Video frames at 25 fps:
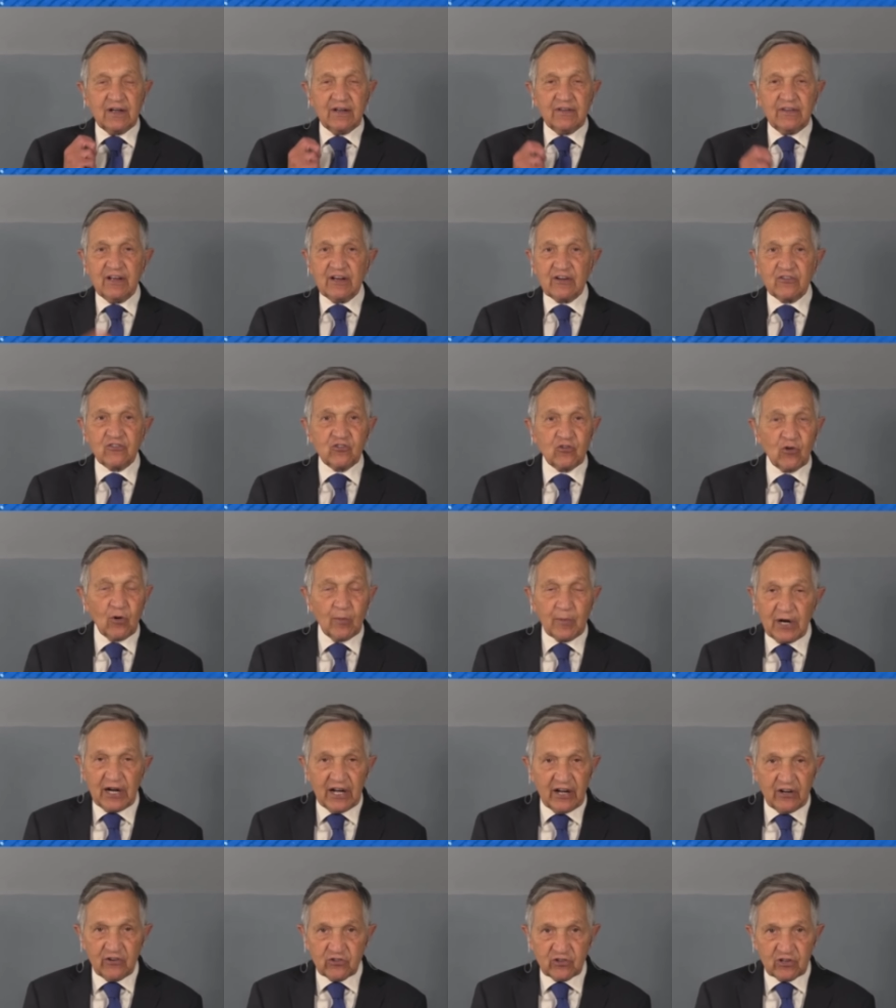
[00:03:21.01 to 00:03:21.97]
the
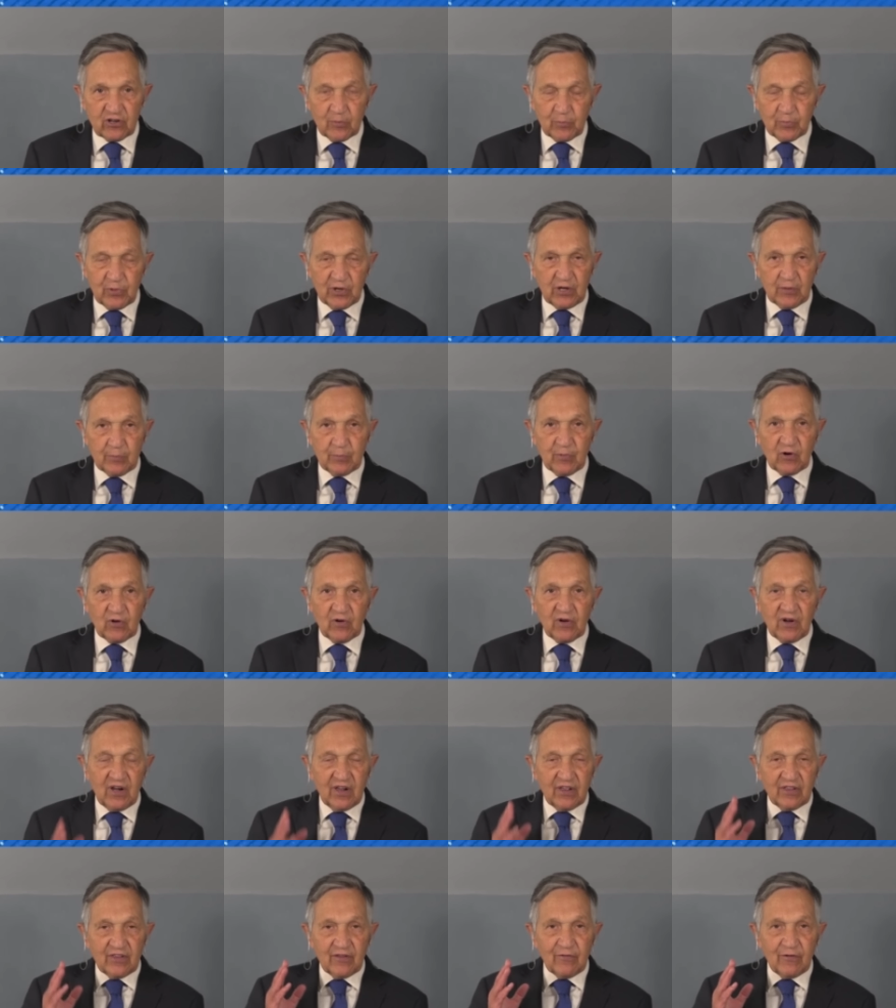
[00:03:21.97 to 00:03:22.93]
extermination of people.
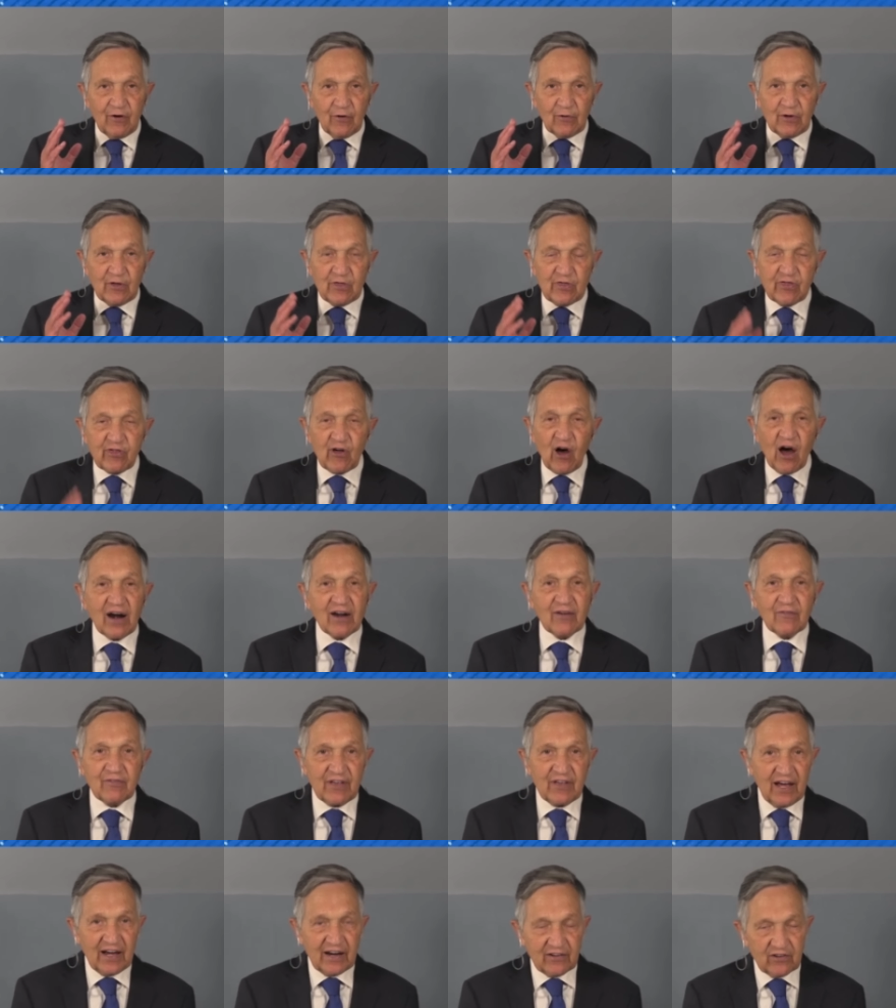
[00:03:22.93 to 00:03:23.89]
The very thought of
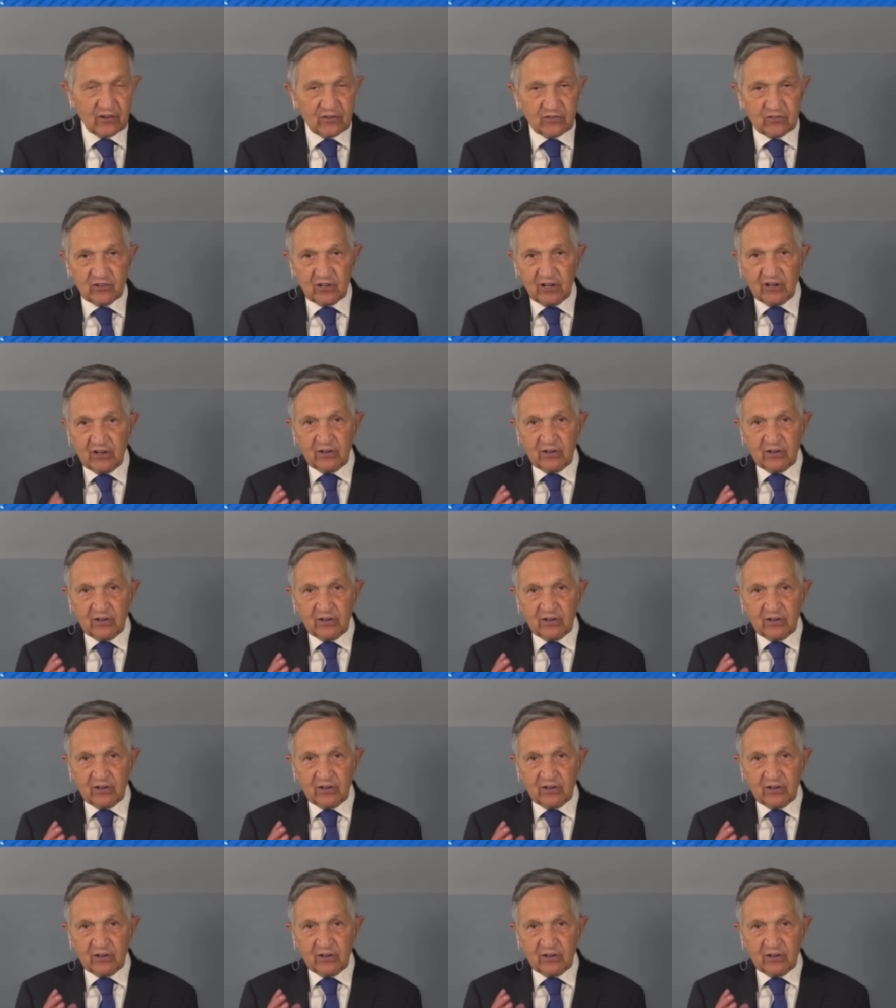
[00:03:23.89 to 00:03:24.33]
that is